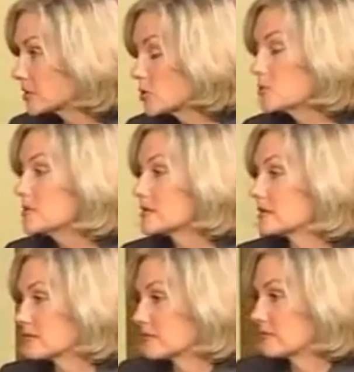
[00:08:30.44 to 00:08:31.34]
news
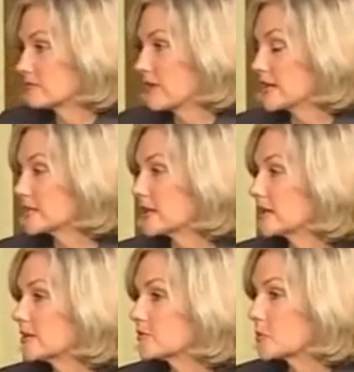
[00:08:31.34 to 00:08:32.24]
and
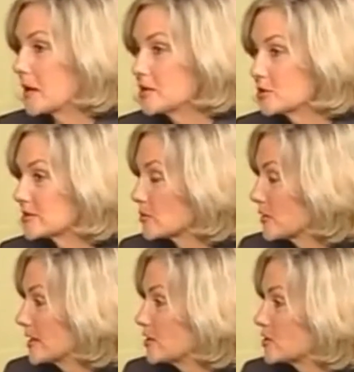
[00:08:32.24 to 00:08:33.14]
fascinating information.
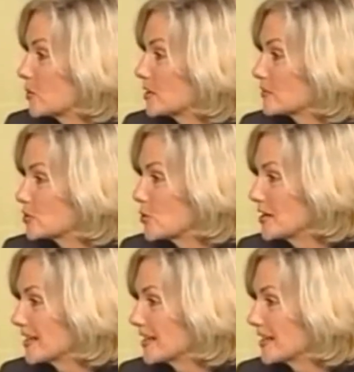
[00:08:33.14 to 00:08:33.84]
So thank you so much for